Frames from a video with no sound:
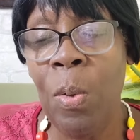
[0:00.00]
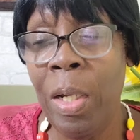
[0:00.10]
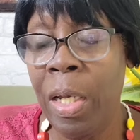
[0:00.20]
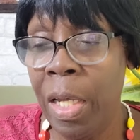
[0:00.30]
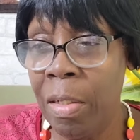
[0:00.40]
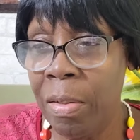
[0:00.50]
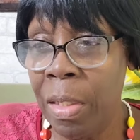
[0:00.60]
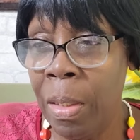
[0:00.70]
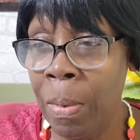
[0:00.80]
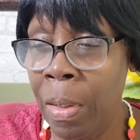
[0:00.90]
against
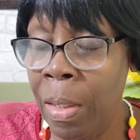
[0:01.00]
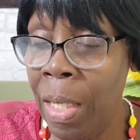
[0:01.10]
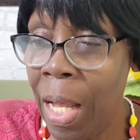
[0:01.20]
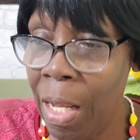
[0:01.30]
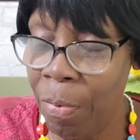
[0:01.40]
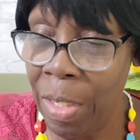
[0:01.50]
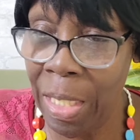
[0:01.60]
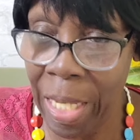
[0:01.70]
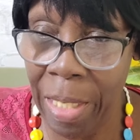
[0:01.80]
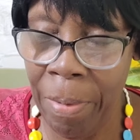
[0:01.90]
the, the law of the
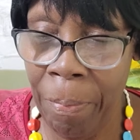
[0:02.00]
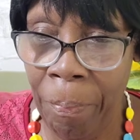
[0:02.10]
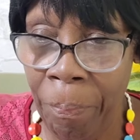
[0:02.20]
land.